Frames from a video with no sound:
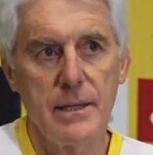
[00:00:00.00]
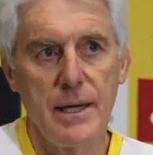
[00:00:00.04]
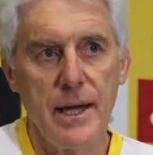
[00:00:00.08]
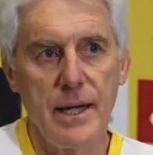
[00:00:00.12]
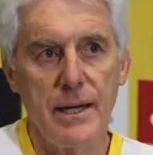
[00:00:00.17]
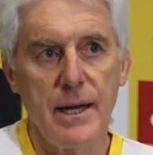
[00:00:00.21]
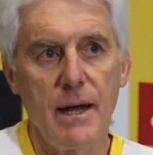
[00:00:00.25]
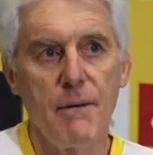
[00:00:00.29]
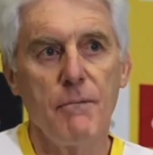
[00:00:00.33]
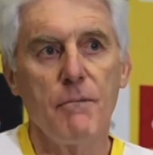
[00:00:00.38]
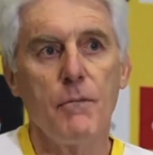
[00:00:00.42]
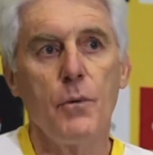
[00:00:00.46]

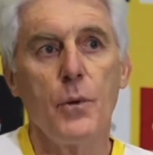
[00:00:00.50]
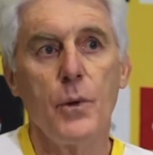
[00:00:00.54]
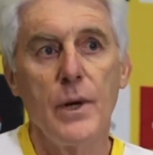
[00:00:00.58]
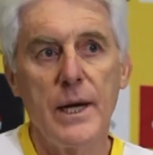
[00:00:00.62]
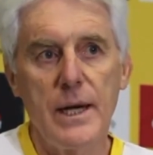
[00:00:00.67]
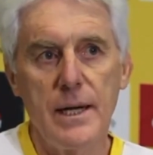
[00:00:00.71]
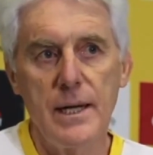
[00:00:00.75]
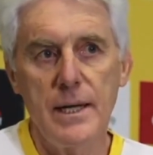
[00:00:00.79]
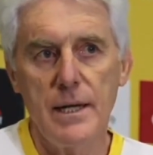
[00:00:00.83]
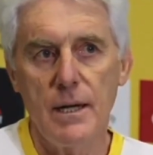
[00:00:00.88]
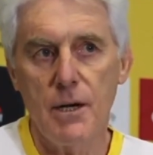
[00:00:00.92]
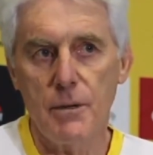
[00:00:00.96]
And I'm
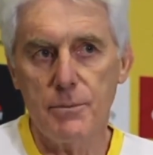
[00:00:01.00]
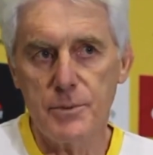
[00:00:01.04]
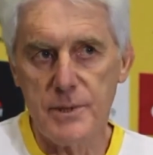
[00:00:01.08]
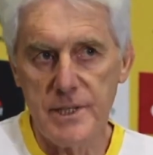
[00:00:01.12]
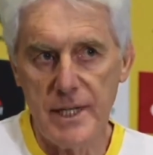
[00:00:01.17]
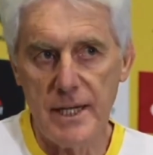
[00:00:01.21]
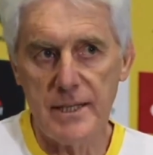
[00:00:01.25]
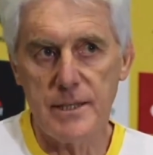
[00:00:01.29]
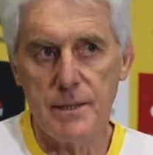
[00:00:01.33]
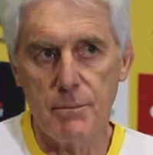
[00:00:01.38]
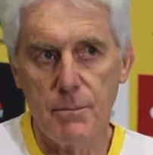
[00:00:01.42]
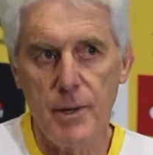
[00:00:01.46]
really
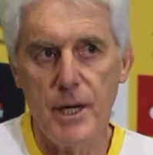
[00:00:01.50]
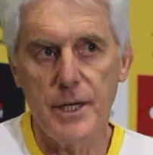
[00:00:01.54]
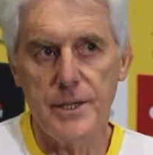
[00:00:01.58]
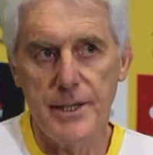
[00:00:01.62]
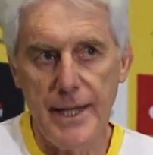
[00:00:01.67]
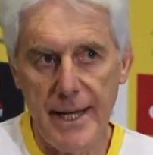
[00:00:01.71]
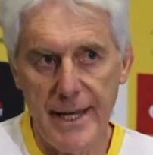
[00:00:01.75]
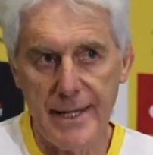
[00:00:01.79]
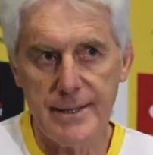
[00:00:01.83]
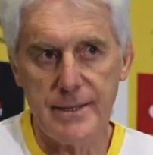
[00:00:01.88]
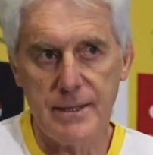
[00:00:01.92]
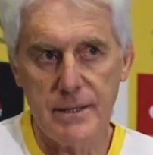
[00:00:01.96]
upset
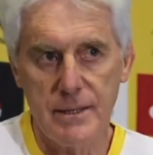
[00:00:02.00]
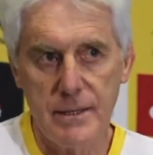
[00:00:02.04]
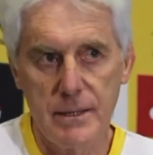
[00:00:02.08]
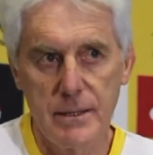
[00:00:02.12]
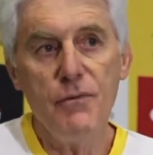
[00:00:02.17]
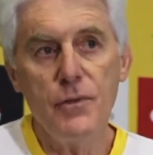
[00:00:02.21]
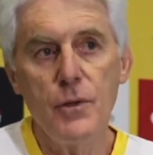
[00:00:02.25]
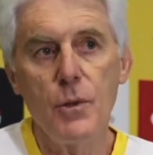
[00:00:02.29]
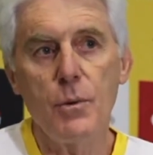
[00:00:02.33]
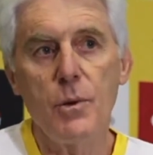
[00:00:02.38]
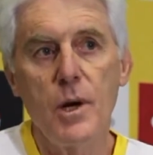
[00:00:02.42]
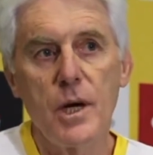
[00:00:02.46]
about that.
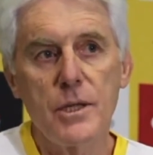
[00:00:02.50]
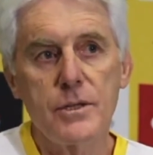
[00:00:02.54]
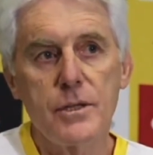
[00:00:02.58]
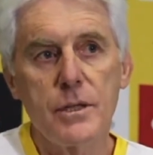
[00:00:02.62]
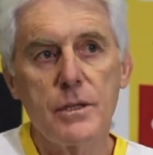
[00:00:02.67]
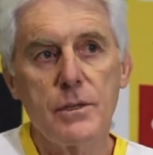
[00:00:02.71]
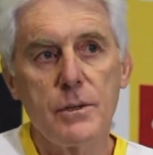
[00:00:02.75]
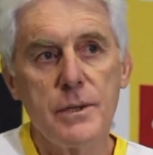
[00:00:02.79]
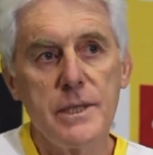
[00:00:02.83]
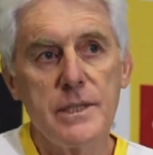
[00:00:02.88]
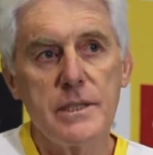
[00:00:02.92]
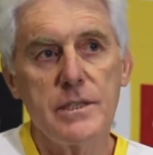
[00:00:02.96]
If you want
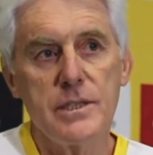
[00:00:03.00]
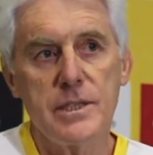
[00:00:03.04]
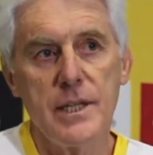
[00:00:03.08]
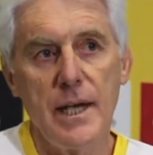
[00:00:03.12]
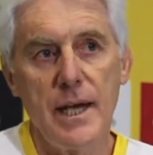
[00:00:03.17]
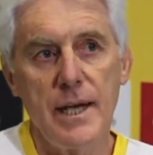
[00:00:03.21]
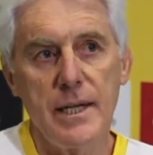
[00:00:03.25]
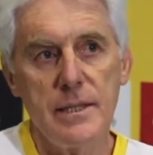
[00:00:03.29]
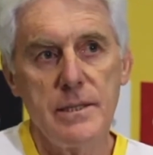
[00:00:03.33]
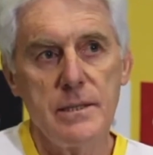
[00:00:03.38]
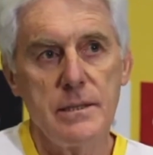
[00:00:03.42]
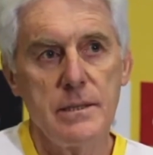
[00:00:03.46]
to
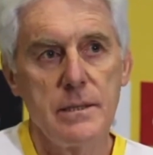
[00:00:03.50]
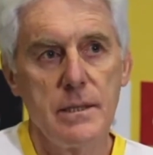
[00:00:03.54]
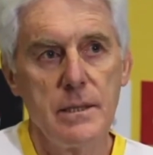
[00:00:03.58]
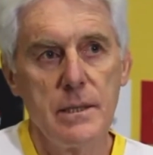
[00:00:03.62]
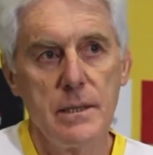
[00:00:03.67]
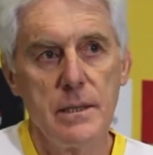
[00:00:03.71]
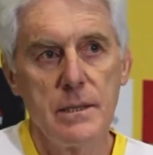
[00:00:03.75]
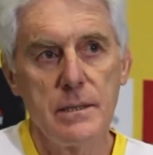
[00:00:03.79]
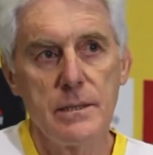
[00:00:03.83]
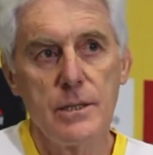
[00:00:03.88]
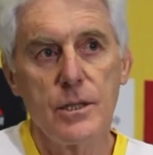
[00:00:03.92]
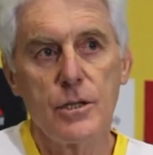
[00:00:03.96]
criticize
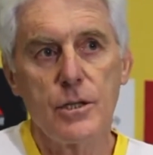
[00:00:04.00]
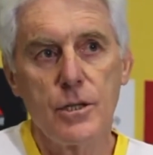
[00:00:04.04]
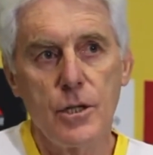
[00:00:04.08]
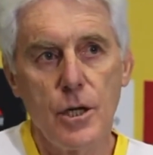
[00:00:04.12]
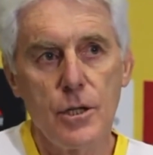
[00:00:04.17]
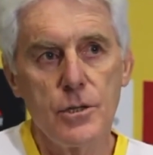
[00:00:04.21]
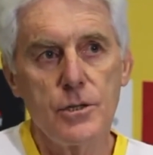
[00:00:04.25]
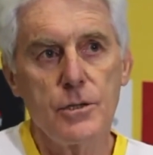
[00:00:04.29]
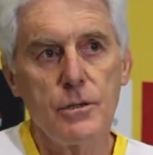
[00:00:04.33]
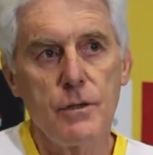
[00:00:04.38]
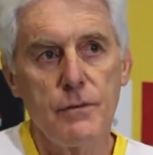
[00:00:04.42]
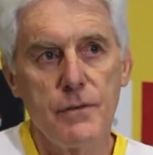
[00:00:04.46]
the
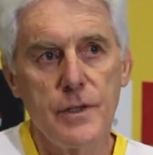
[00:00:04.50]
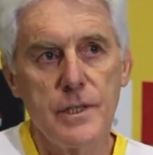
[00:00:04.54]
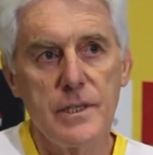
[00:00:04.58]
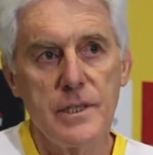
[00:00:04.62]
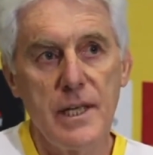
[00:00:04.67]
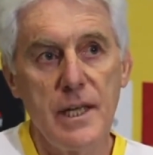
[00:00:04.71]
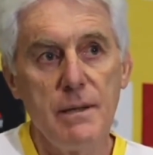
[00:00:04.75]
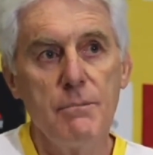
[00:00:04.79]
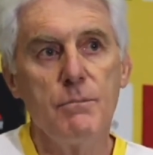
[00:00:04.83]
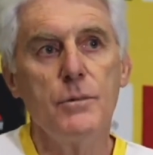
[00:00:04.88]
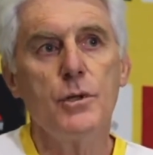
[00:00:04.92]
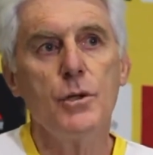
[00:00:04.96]
coach of a
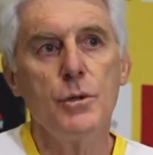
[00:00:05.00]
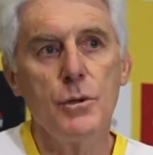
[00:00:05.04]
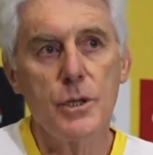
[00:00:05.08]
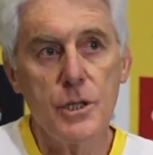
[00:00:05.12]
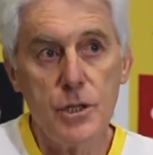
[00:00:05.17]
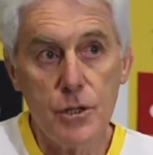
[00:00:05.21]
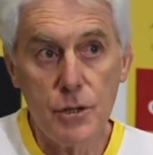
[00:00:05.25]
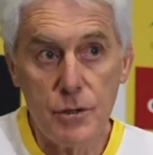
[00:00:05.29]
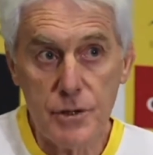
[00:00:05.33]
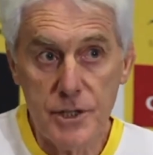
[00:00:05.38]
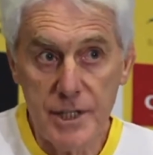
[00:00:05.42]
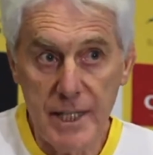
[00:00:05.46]
team, do
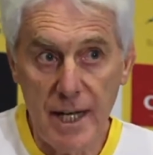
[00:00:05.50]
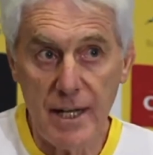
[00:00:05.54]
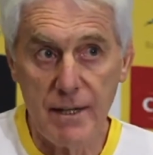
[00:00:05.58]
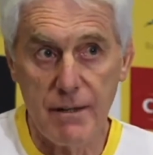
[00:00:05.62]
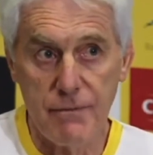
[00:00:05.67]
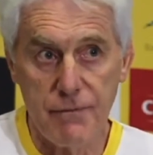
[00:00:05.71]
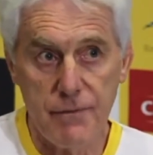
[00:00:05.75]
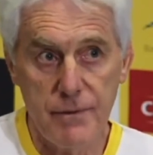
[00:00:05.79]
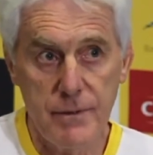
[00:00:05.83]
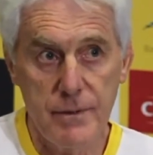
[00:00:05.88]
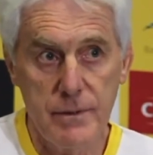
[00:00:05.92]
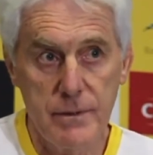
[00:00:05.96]
it
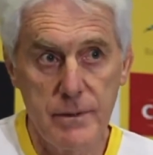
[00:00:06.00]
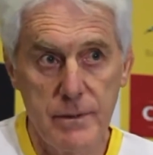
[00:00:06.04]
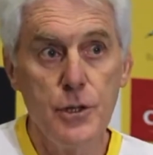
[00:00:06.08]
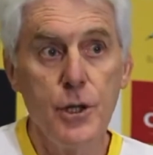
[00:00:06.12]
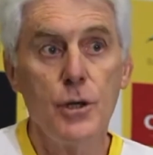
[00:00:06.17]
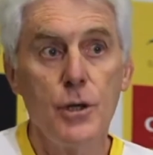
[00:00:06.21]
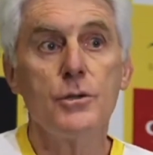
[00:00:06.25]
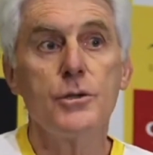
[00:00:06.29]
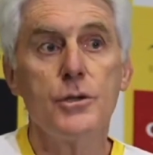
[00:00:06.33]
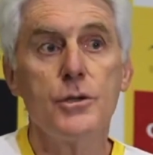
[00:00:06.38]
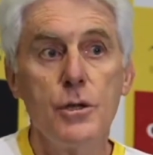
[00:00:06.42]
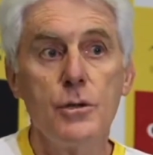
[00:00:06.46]
yourself.
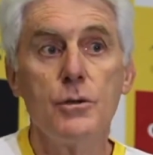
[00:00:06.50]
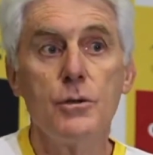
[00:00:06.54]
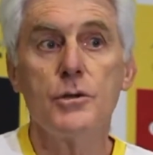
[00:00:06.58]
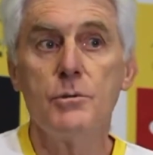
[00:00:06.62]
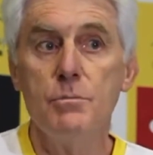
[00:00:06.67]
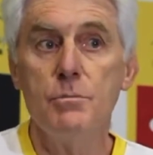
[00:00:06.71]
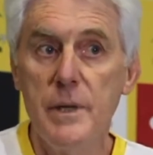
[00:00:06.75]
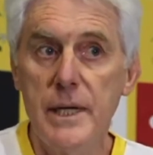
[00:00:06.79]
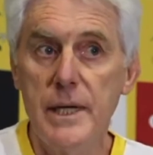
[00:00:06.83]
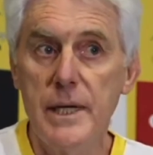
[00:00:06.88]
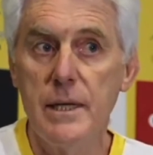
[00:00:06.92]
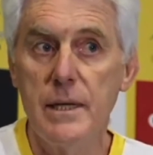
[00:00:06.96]
Don't
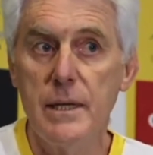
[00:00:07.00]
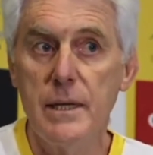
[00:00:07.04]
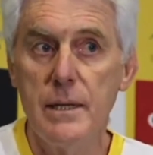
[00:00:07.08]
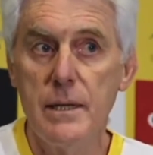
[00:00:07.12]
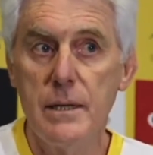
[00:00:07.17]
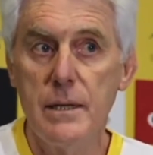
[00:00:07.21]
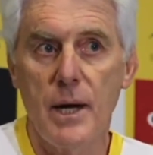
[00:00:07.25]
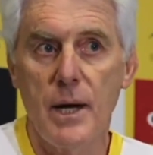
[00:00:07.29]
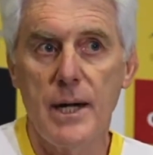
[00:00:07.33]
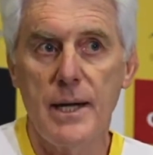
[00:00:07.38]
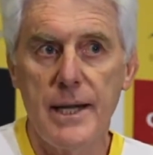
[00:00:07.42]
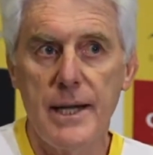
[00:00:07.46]
use me
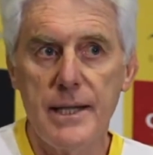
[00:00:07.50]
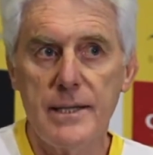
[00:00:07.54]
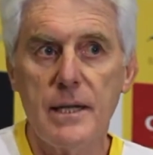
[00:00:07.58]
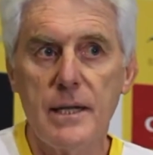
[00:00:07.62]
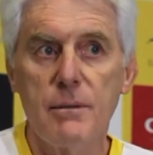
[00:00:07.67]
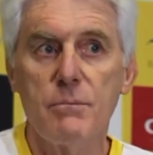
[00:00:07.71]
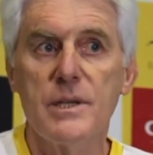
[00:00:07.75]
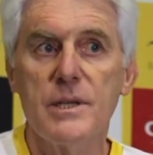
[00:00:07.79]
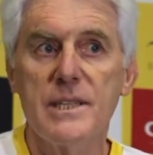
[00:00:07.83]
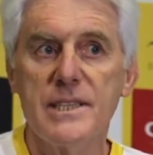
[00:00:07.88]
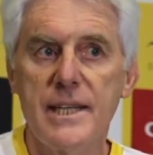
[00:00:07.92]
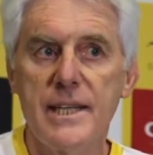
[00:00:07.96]
by
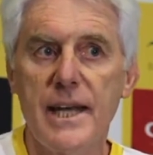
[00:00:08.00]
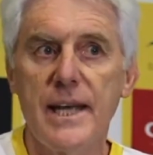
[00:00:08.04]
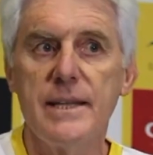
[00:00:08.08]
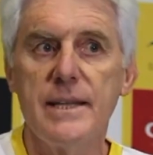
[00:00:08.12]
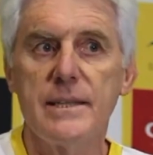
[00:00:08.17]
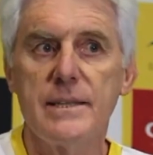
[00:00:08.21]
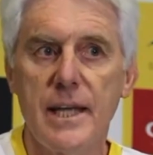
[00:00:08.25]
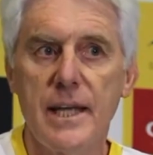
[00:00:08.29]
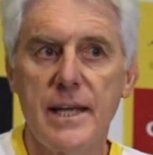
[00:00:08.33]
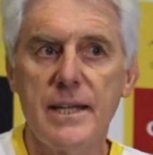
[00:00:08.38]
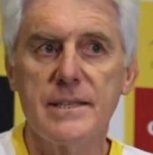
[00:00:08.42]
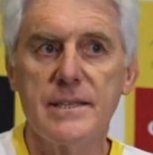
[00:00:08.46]
letting me
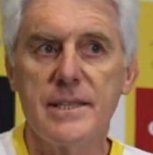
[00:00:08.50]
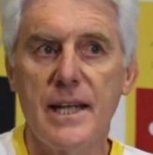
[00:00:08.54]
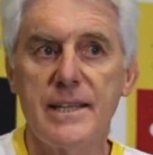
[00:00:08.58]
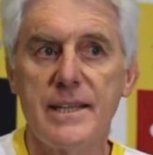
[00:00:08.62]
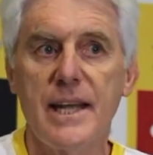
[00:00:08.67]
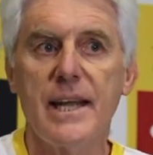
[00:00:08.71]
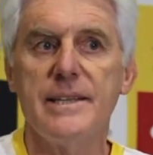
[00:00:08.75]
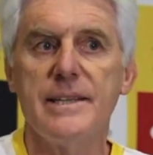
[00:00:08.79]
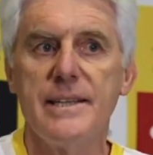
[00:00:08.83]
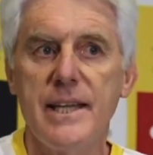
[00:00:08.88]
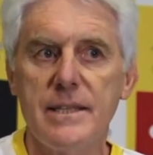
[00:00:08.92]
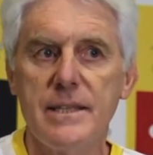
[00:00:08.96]
say things
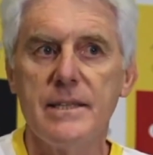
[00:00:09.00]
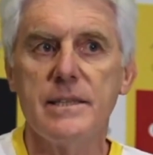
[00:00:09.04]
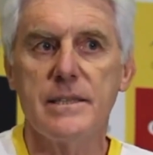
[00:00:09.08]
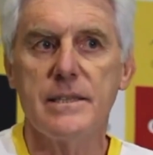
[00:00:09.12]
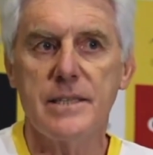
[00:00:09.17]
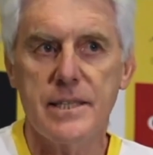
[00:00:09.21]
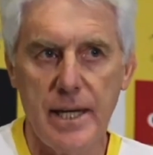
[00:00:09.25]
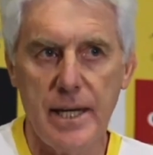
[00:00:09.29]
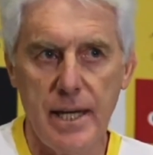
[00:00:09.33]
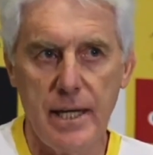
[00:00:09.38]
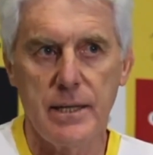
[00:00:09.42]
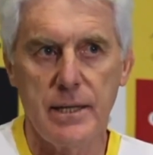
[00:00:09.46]
that I didn't
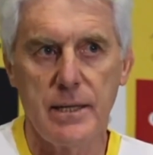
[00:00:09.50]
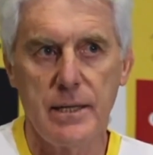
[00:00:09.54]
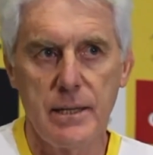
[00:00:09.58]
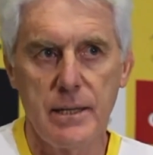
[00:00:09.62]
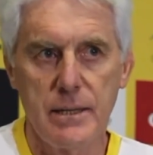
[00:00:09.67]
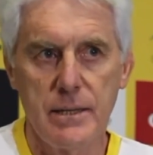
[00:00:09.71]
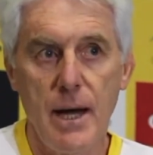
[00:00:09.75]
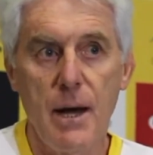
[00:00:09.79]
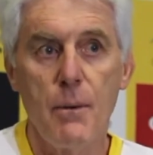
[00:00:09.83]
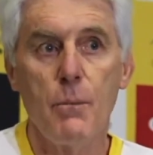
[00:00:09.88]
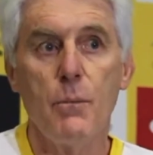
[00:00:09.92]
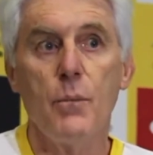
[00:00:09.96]
say.
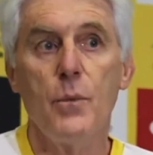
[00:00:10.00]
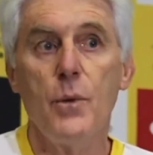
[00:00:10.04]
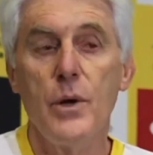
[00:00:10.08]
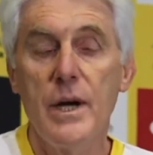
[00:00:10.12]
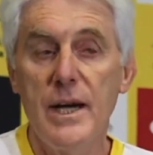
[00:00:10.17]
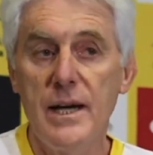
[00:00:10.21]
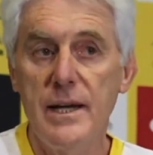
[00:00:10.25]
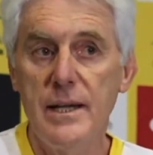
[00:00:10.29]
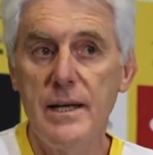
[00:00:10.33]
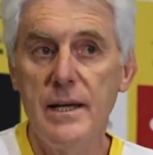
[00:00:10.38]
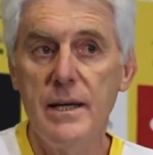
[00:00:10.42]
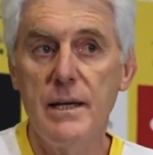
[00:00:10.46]
I'm
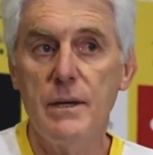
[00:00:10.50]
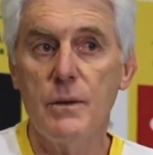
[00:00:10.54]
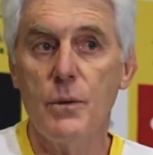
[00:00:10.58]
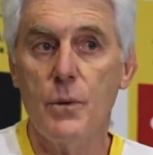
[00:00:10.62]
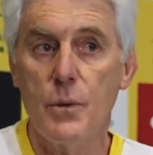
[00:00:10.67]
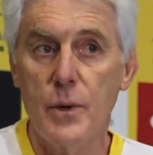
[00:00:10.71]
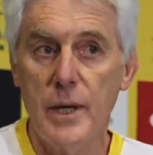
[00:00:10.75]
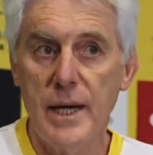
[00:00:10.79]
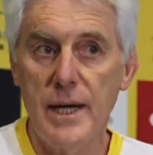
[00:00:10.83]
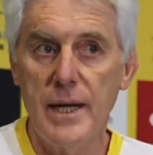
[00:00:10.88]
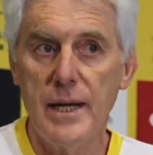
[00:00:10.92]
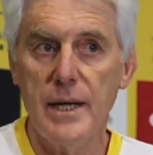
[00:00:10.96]
really,
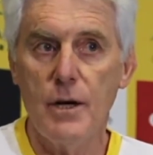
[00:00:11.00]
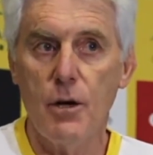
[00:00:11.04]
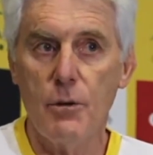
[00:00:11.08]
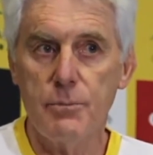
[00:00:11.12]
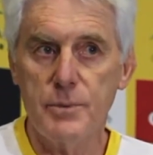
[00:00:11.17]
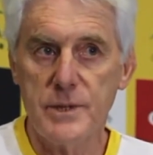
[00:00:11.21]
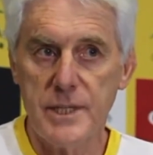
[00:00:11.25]
really